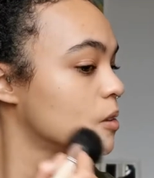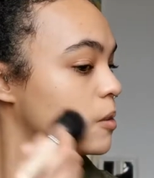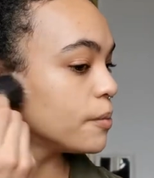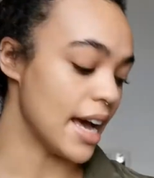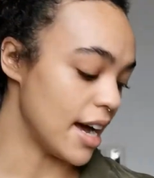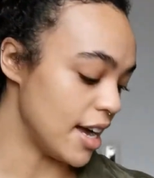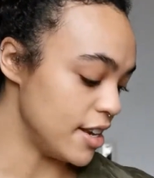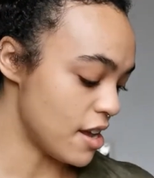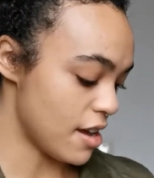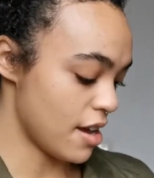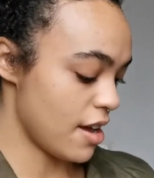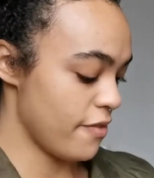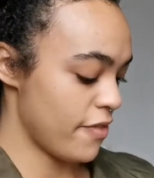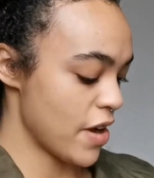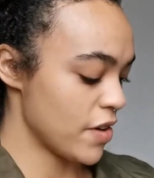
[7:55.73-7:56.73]
Yeah,
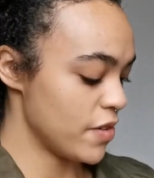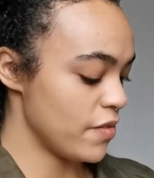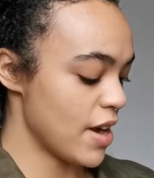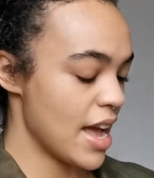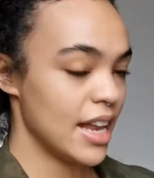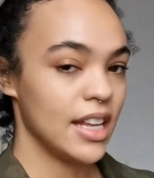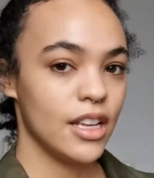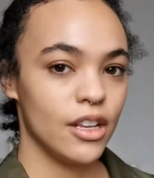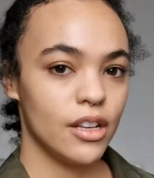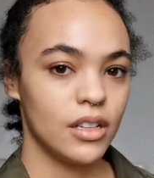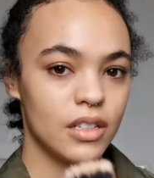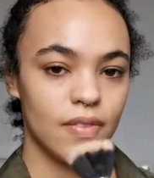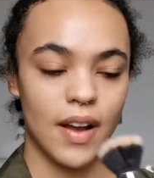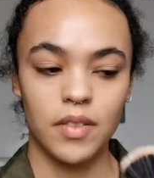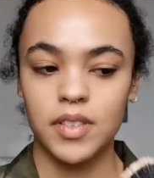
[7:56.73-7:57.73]
I very rarely
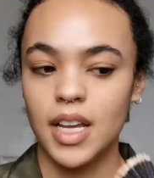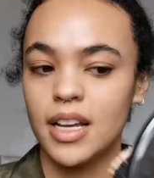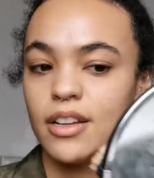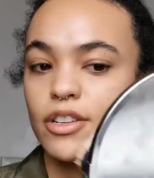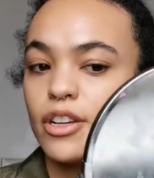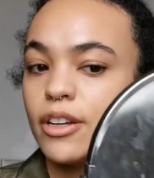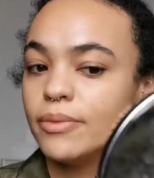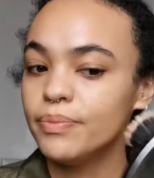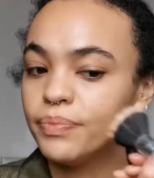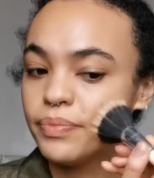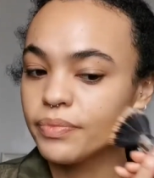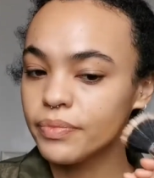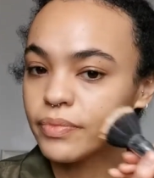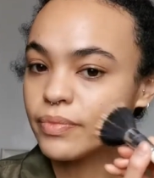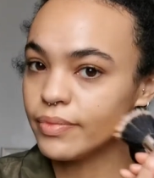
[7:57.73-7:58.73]
use foundation,
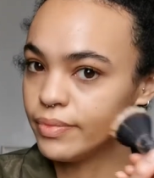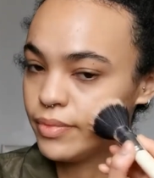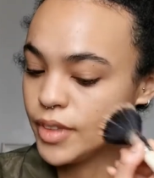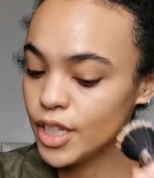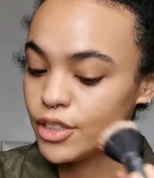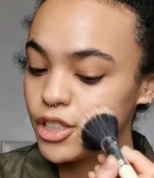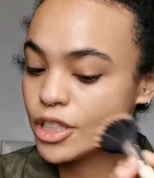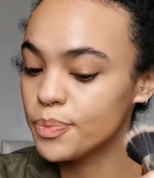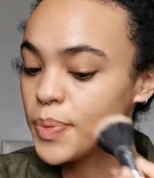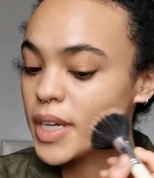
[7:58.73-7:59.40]
just